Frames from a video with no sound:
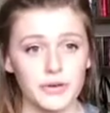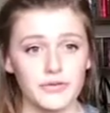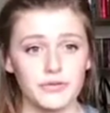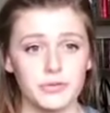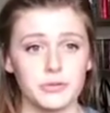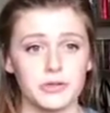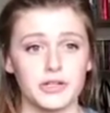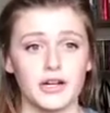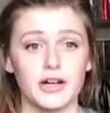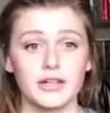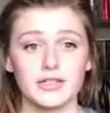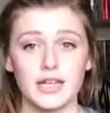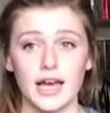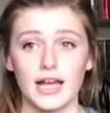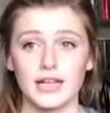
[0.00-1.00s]
with the
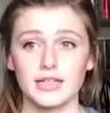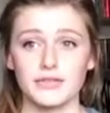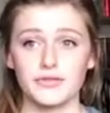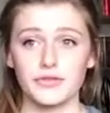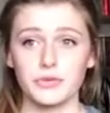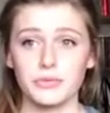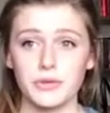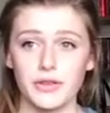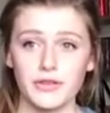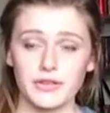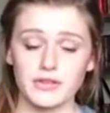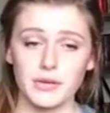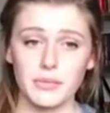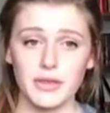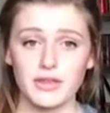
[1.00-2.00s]
product, and from
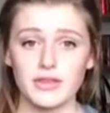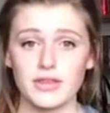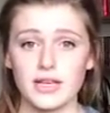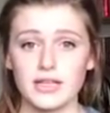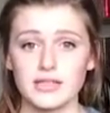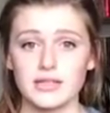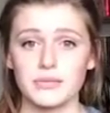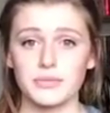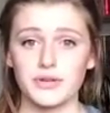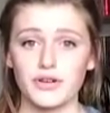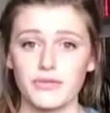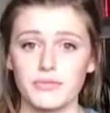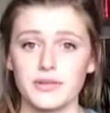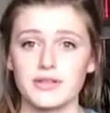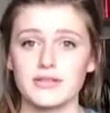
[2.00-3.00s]
some of the things and
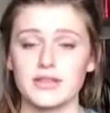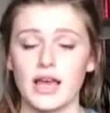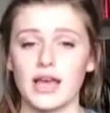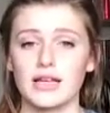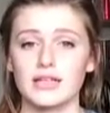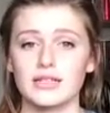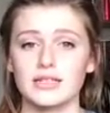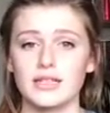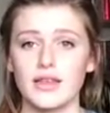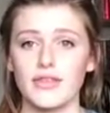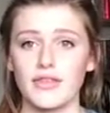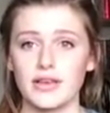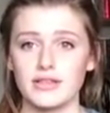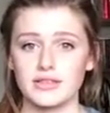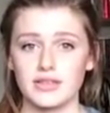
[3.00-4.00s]
improvements and
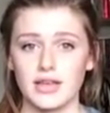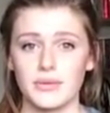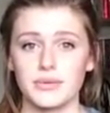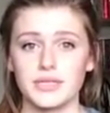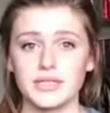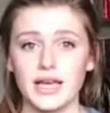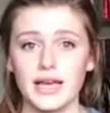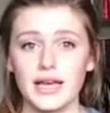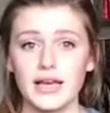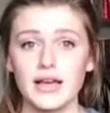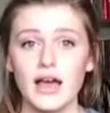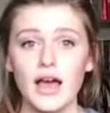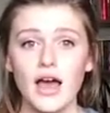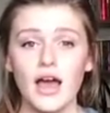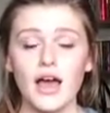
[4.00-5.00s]
things that they were
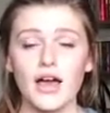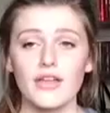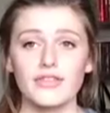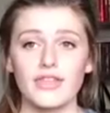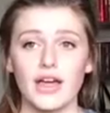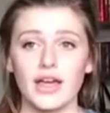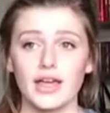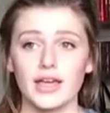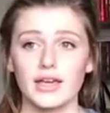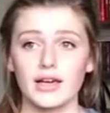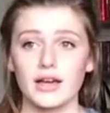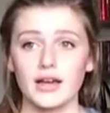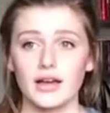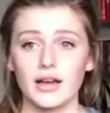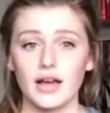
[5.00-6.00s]
saying,
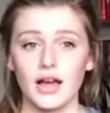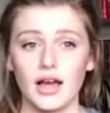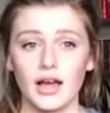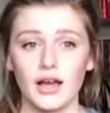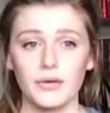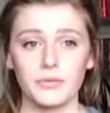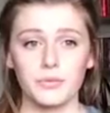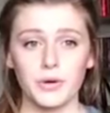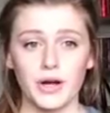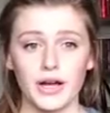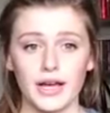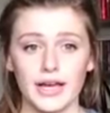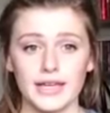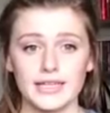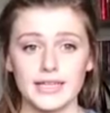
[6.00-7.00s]
they
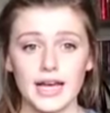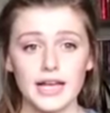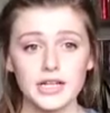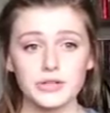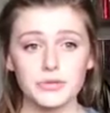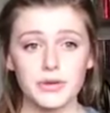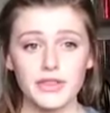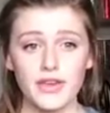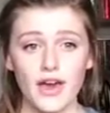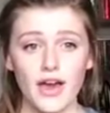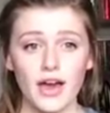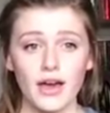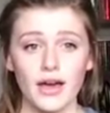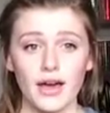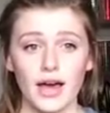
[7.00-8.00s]
were engaged with it
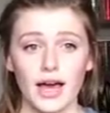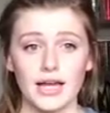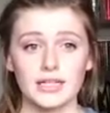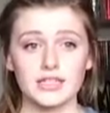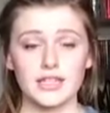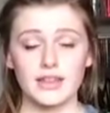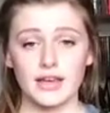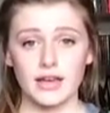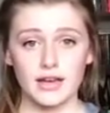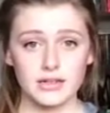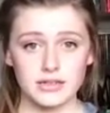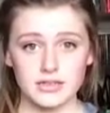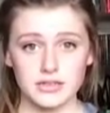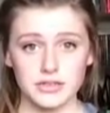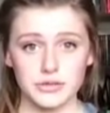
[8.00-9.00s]
and they
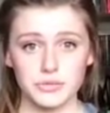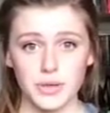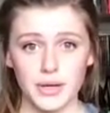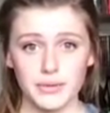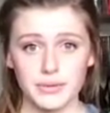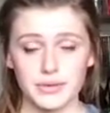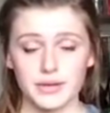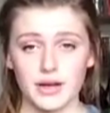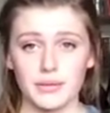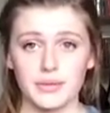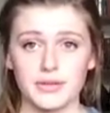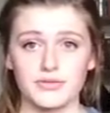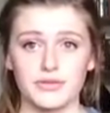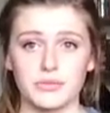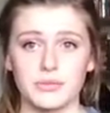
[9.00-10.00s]
understood where we were
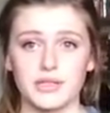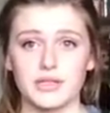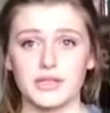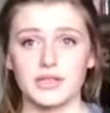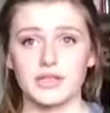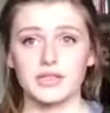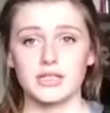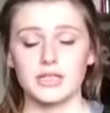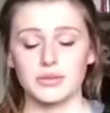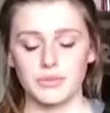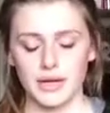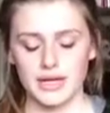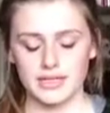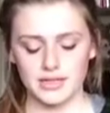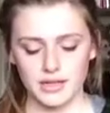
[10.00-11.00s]
coming from in the
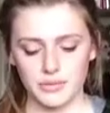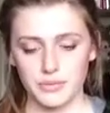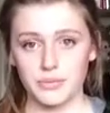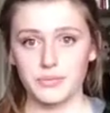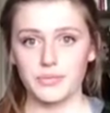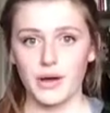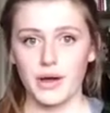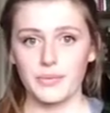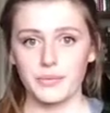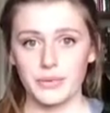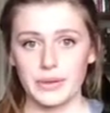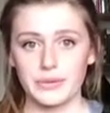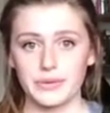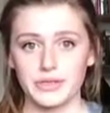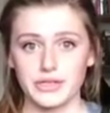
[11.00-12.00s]
ways that
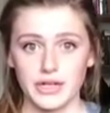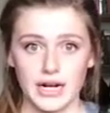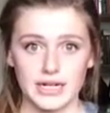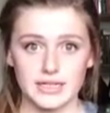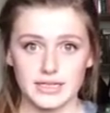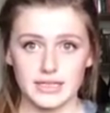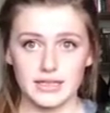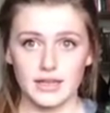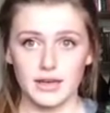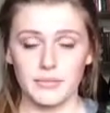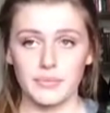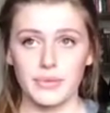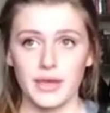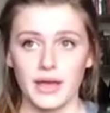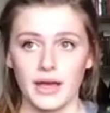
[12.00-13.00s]
we were attracting
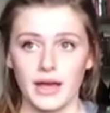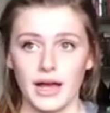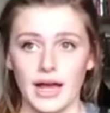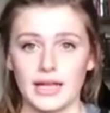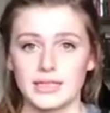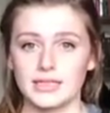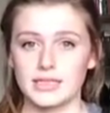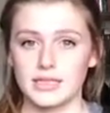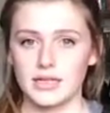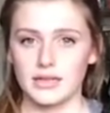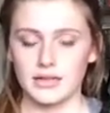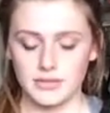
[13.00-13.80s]
them. And